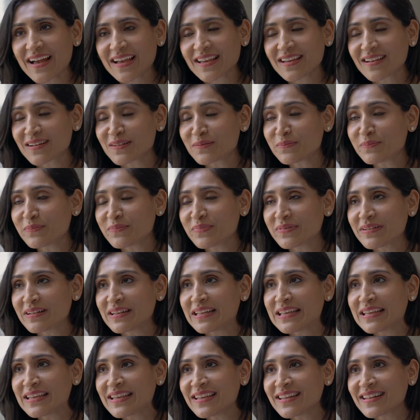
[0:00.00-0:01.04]
I
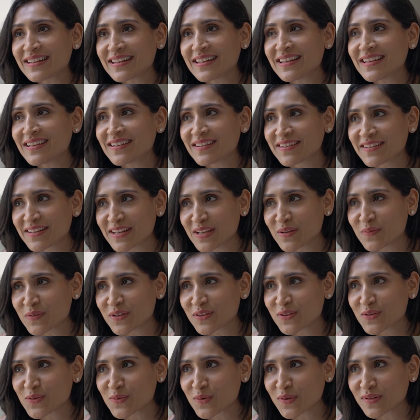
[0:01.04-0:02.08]
completely agree
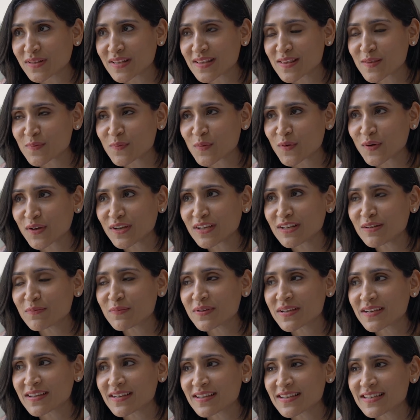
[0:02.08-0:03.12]
with you on this point,
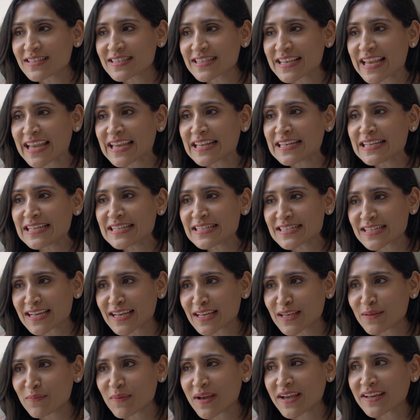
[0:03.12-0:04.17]
because
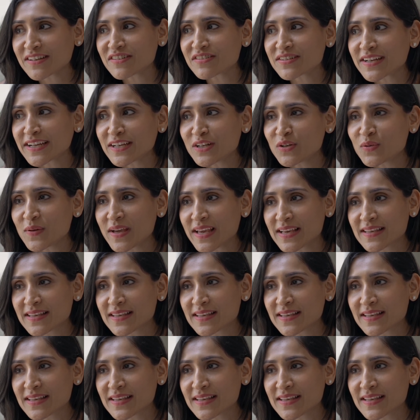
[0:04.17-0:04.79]
anytime I try to